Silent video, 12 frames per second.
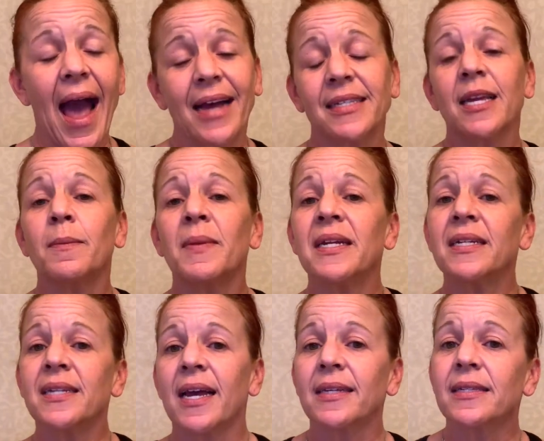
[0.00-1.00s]
asking me to
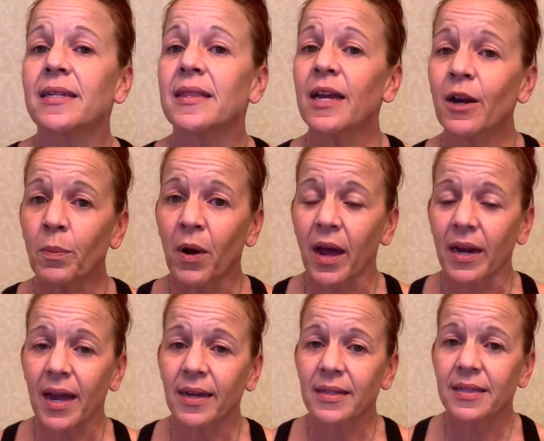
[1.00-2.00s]
test their
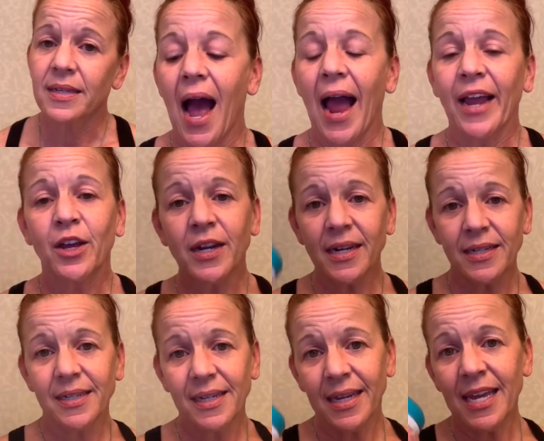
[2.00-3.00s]
products. I
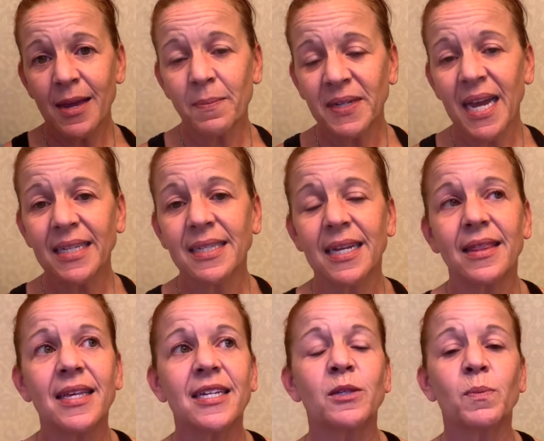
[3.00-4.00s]
couldn't keep testing
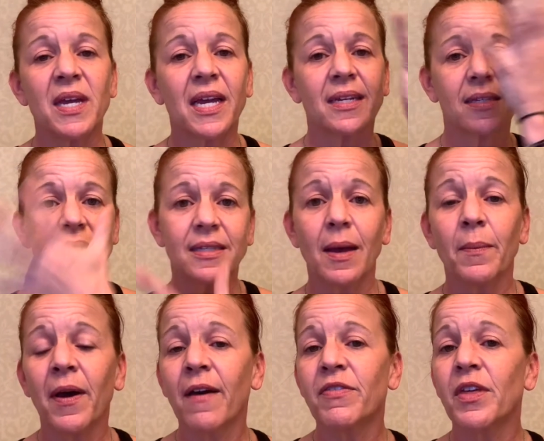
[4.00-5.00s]
this because some
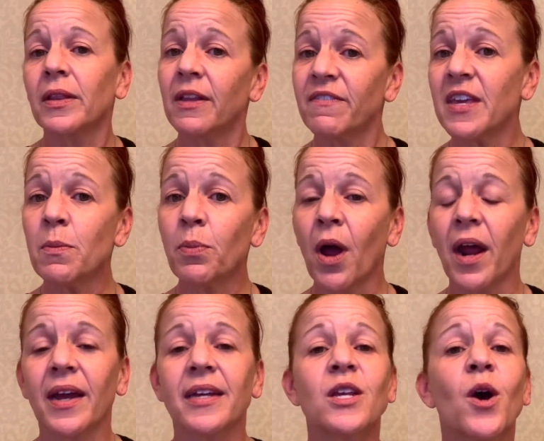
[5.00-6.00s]
of the Levy
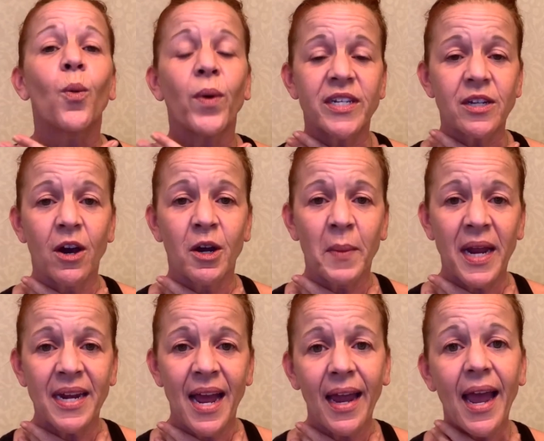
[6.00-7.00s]
products went on my
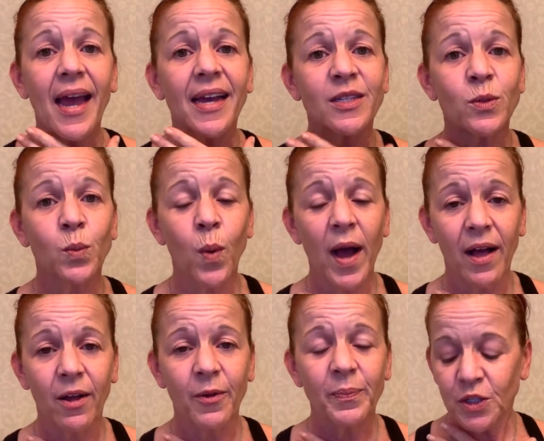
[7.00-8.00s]
neck as
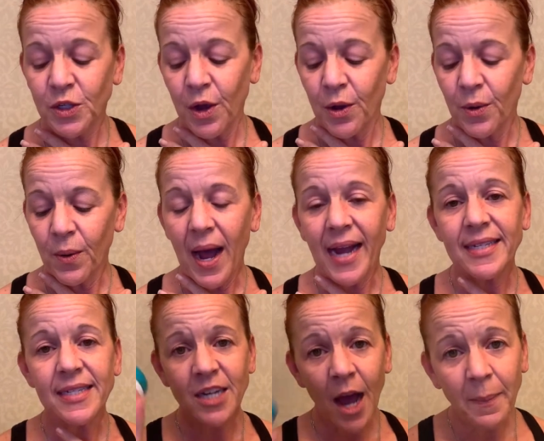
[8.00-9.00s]
well. So I
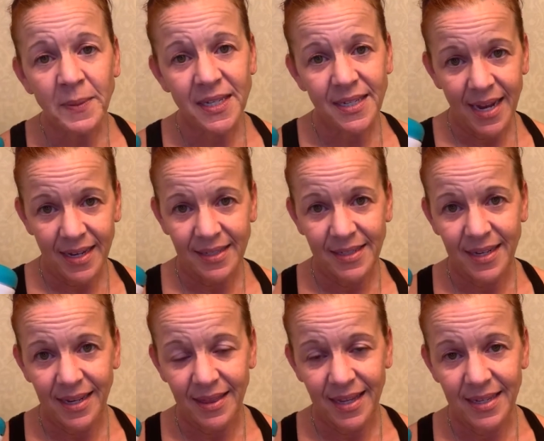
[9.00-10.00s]
stopped
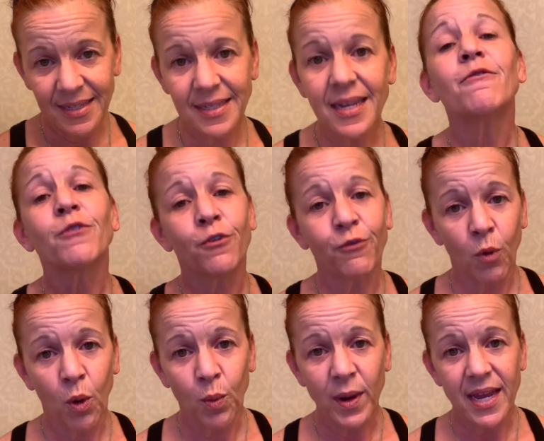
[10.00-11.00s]
testing this for
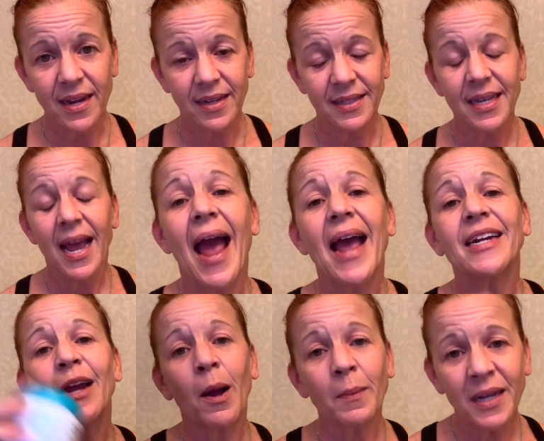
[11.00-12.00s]
4 weeks. And
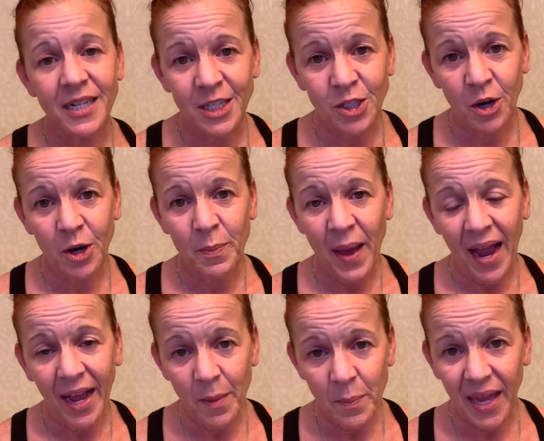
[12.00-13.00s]
now I'm gonna start it
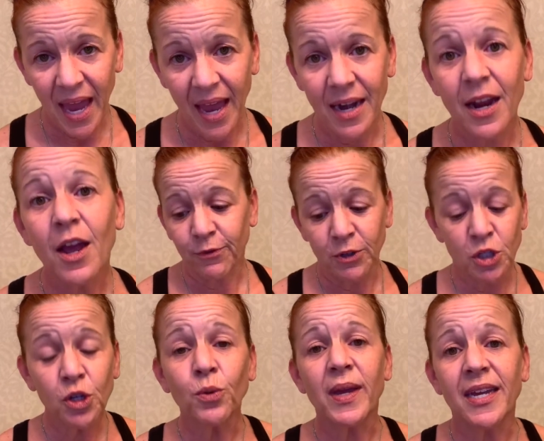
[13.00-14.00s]
back up again for
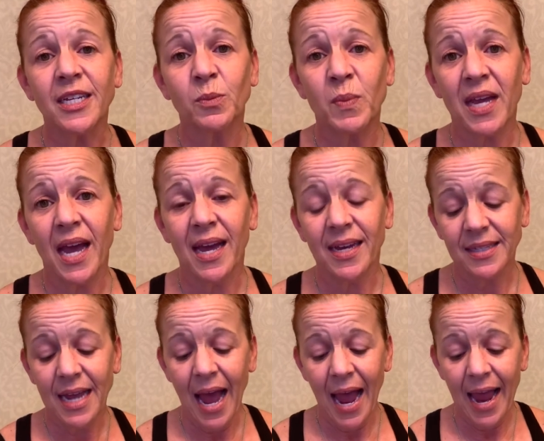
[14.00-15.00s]
2 weeks because
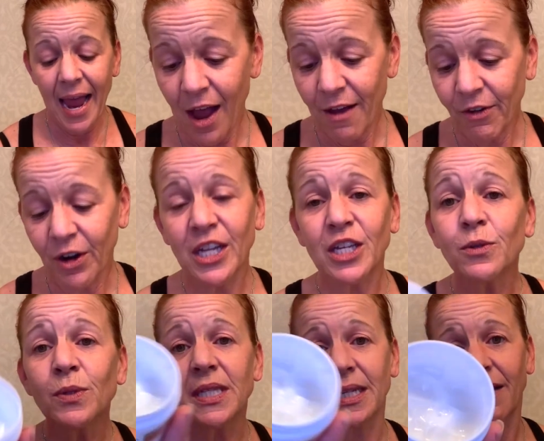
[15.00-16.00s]
I have already
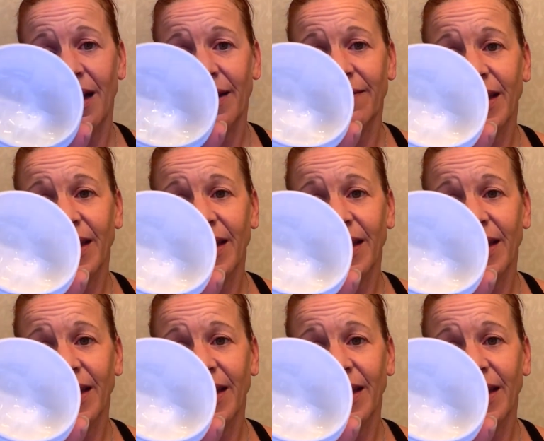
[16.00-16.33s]
used a lot of